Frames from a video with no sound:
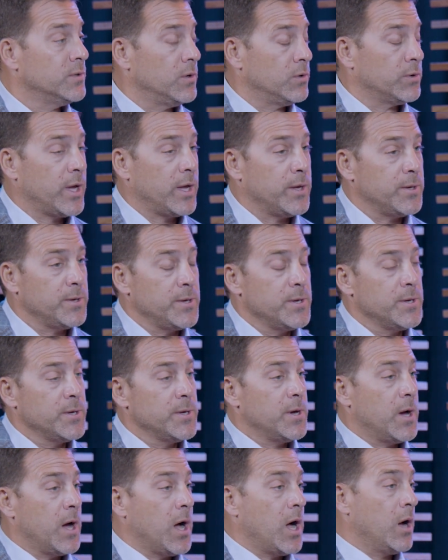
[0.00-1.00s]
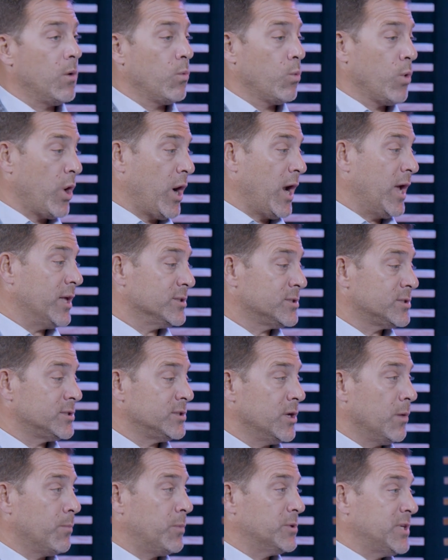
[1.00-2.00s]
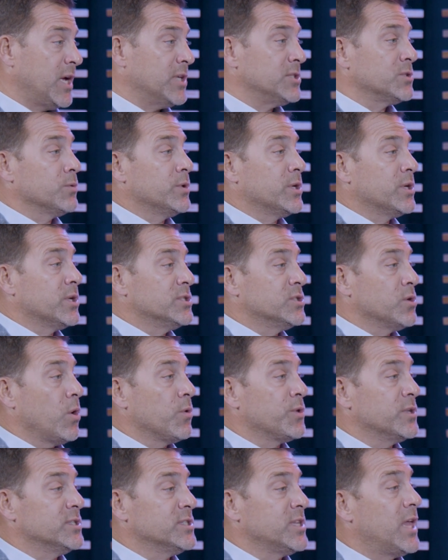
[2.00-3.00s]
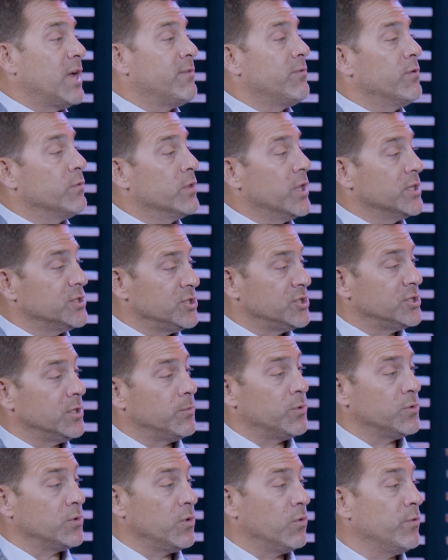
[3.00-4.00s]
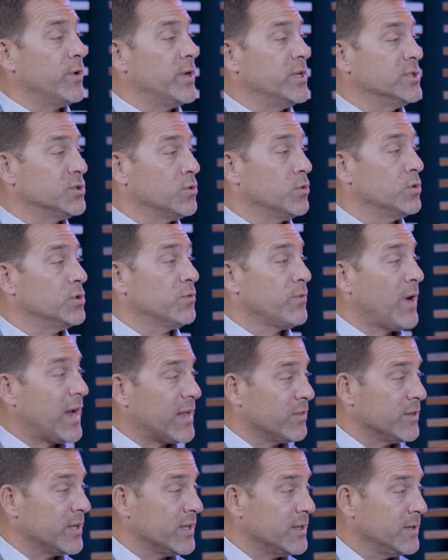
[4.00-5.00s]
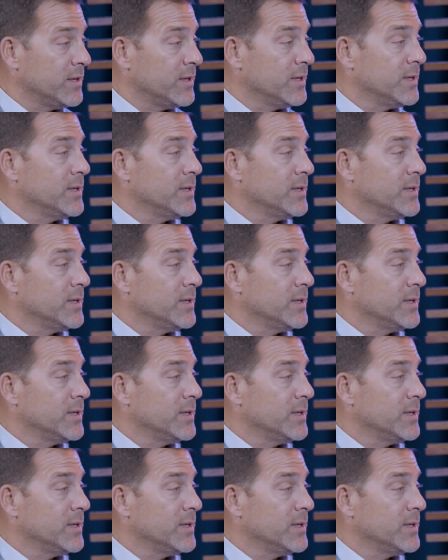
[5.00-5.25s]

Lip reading: Okay, whereas potentially consultants that have a relationship with their reinsurer directly,